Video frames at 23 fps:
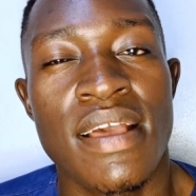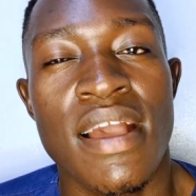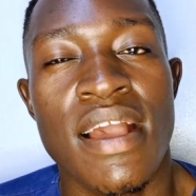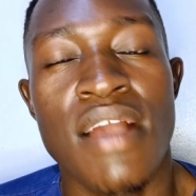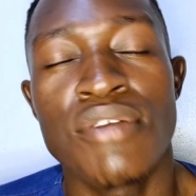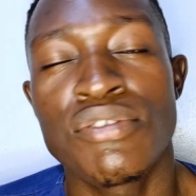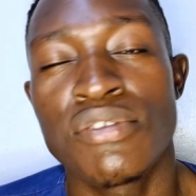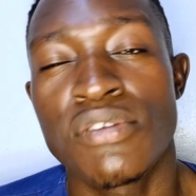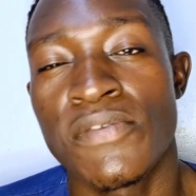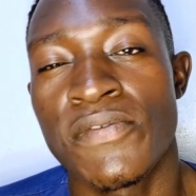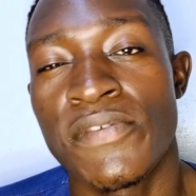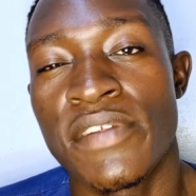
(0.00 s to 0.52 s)

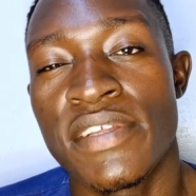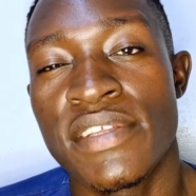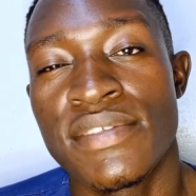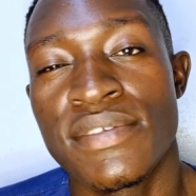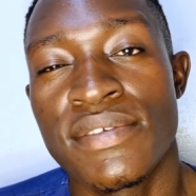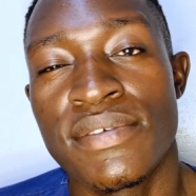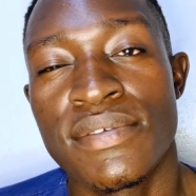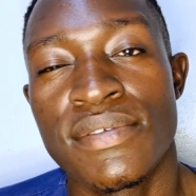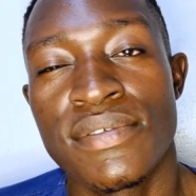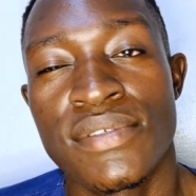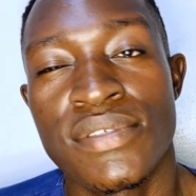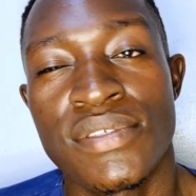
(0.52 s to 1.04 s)
out of
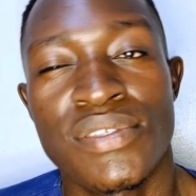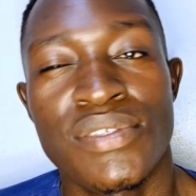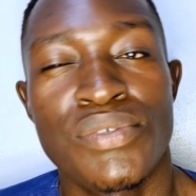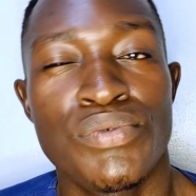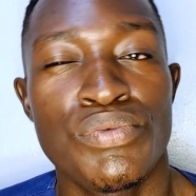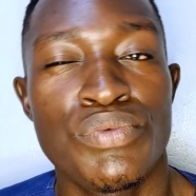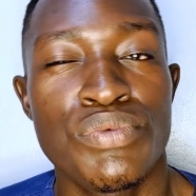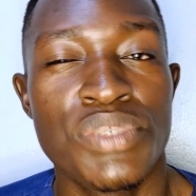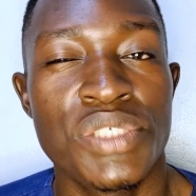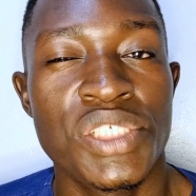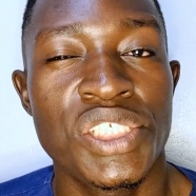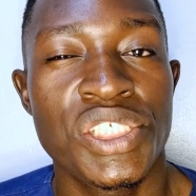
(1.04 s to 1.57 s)
reasons
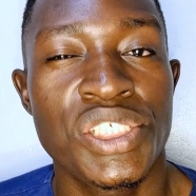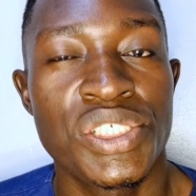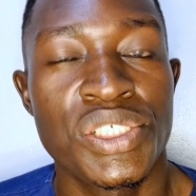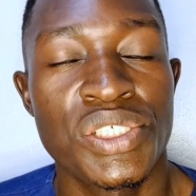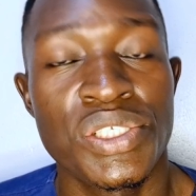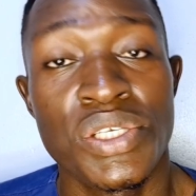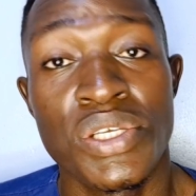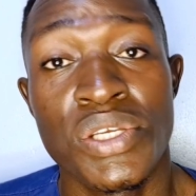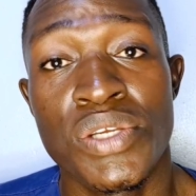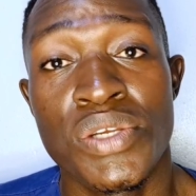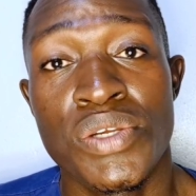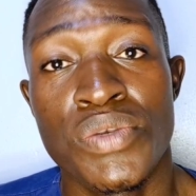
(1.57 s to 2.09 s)
which
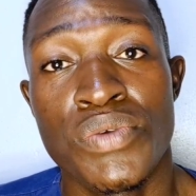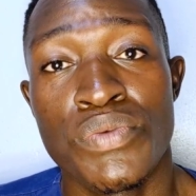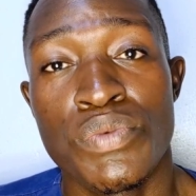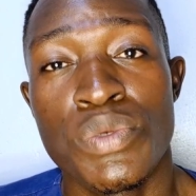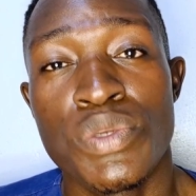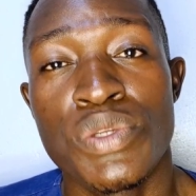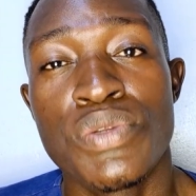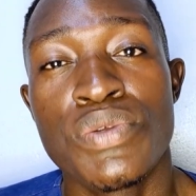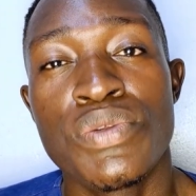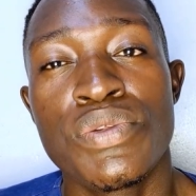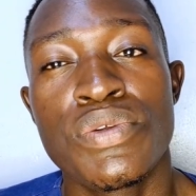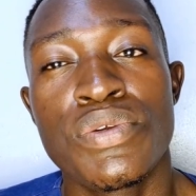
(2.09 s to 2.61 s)

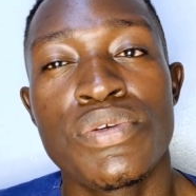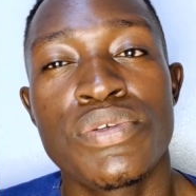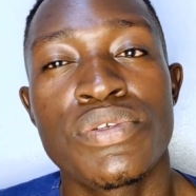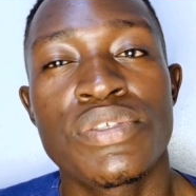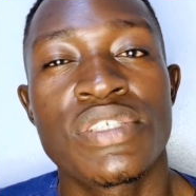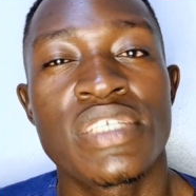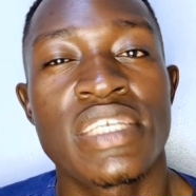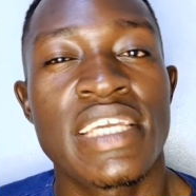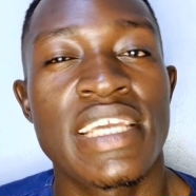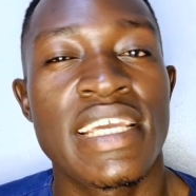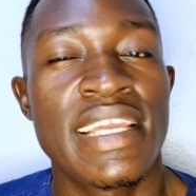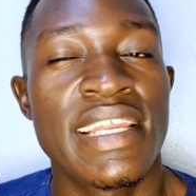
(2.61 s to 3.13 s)
we do
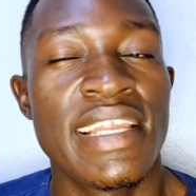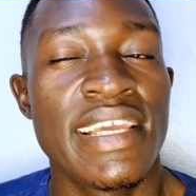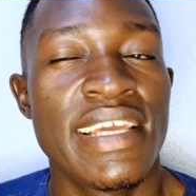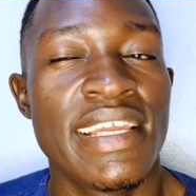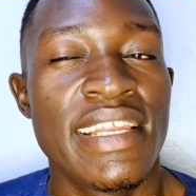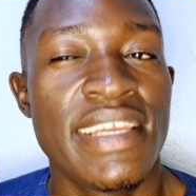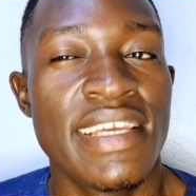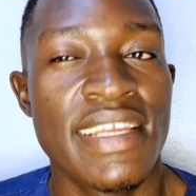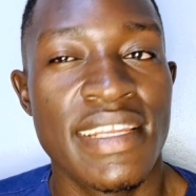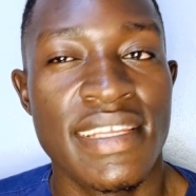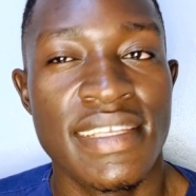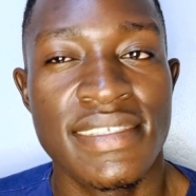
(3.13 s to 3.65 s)
not
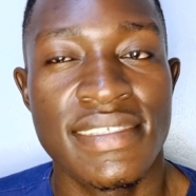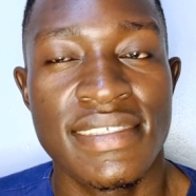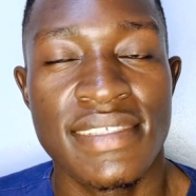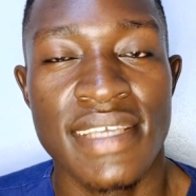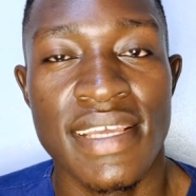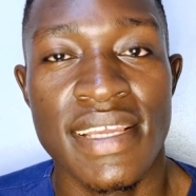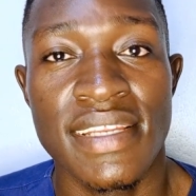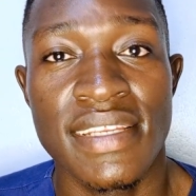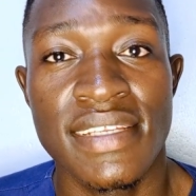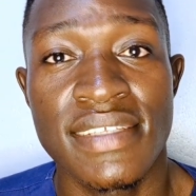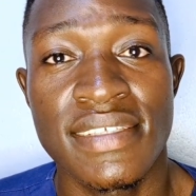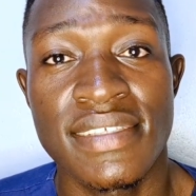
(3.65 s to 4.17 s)
clearly
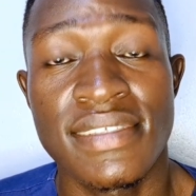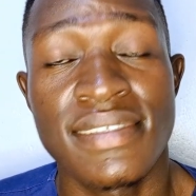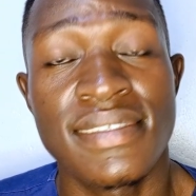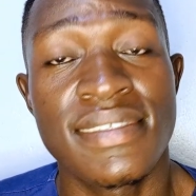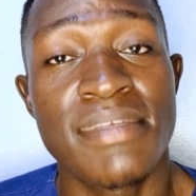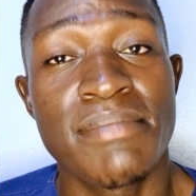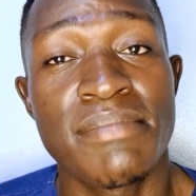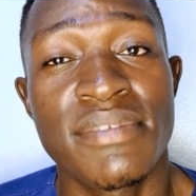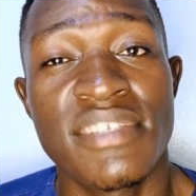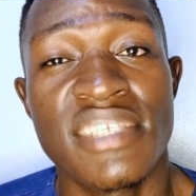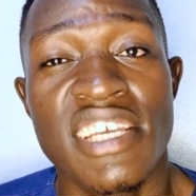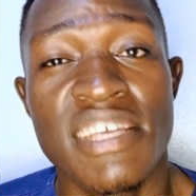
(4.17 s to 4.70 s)
understand,
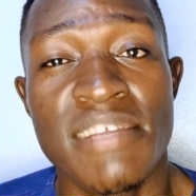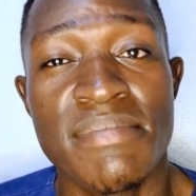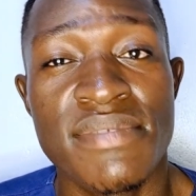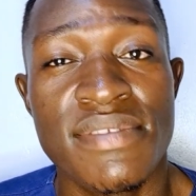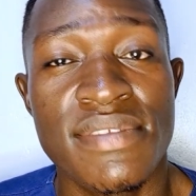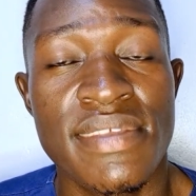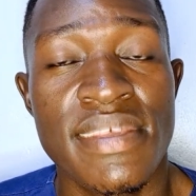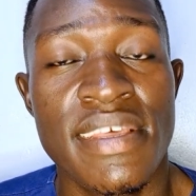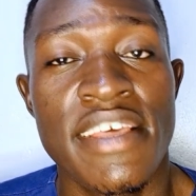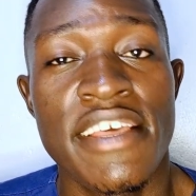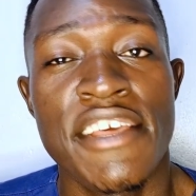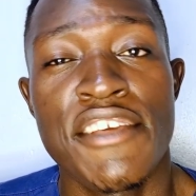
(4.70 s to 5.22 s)

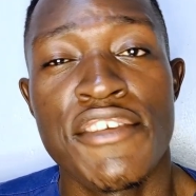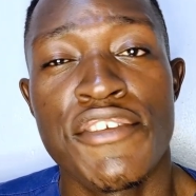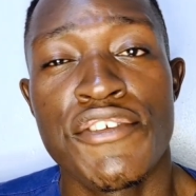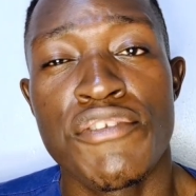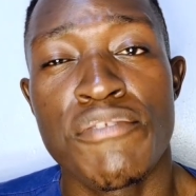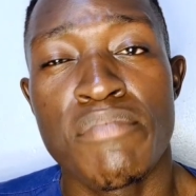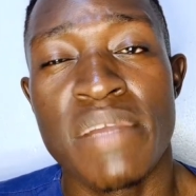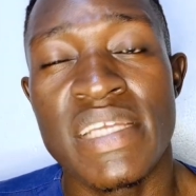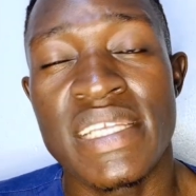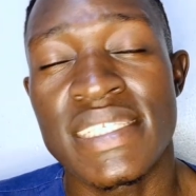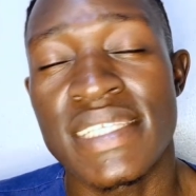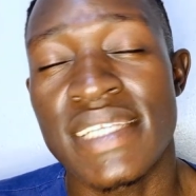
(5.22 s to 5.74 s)
sometimes you
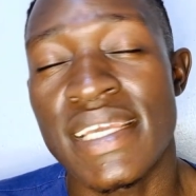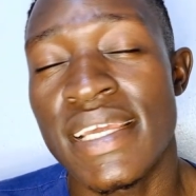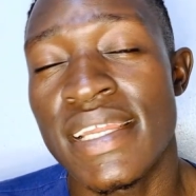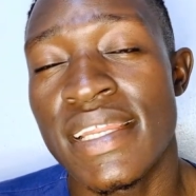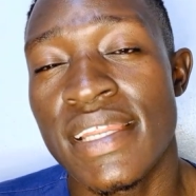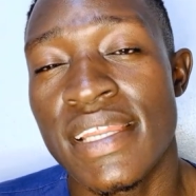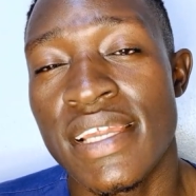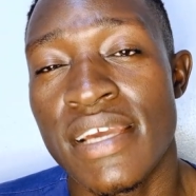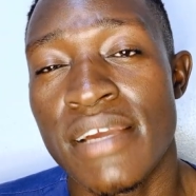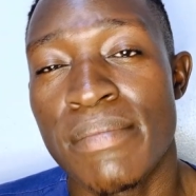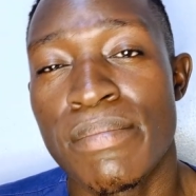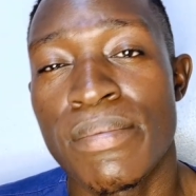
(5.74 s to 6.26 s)
might
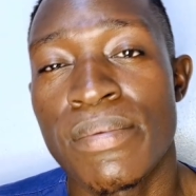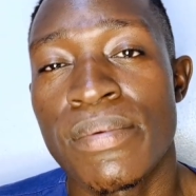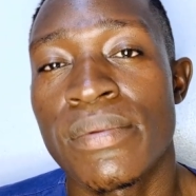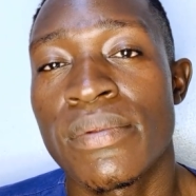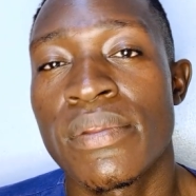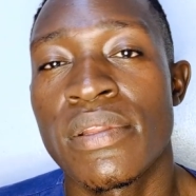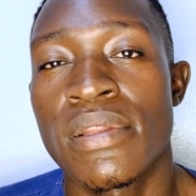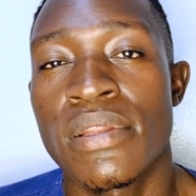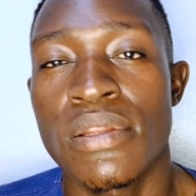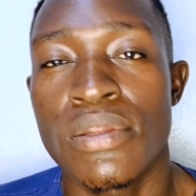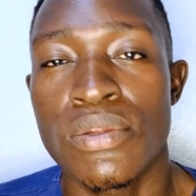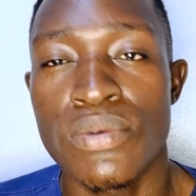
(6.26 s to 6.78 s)
end up
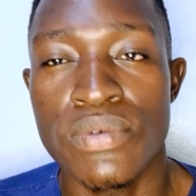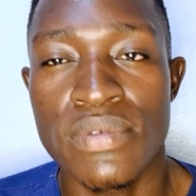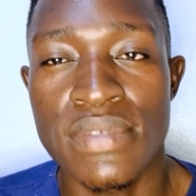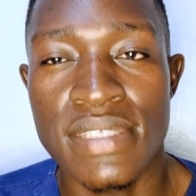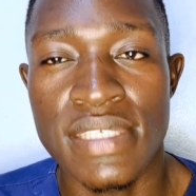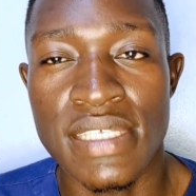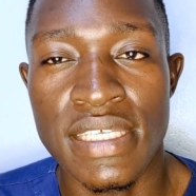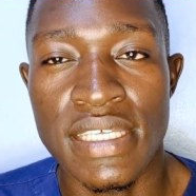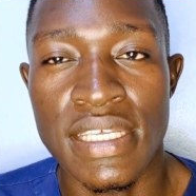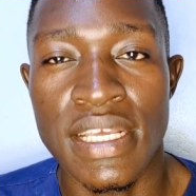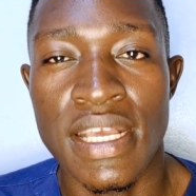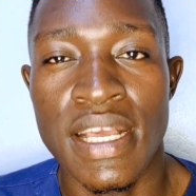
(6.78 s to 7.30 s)

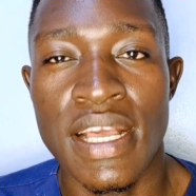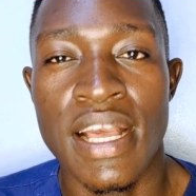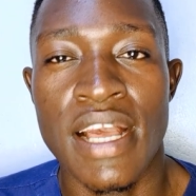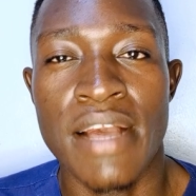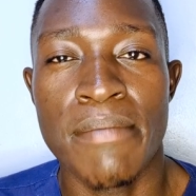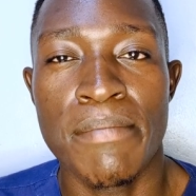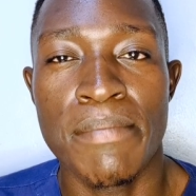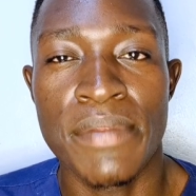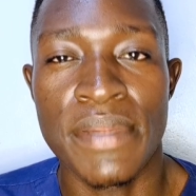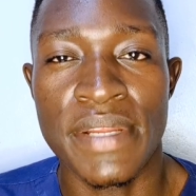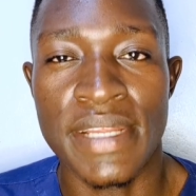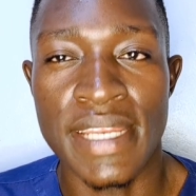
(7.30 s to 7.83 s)
losing a
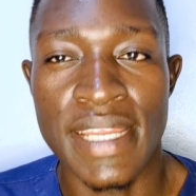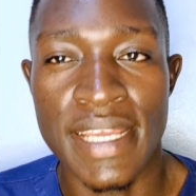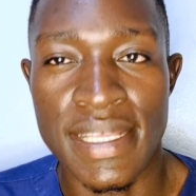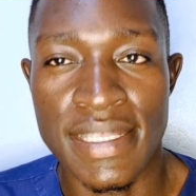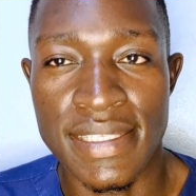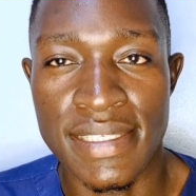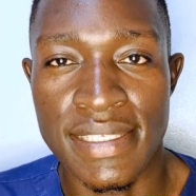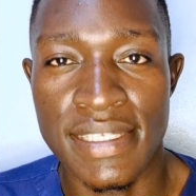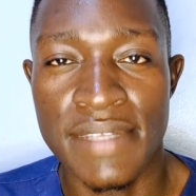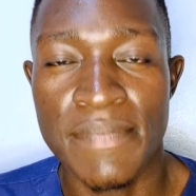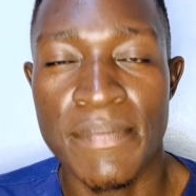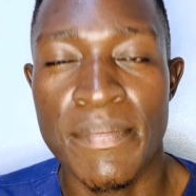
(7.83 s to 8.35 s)

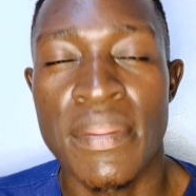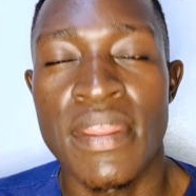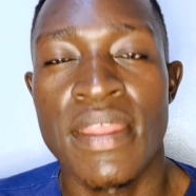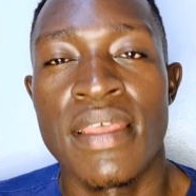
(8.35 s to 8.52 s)
pregnancy,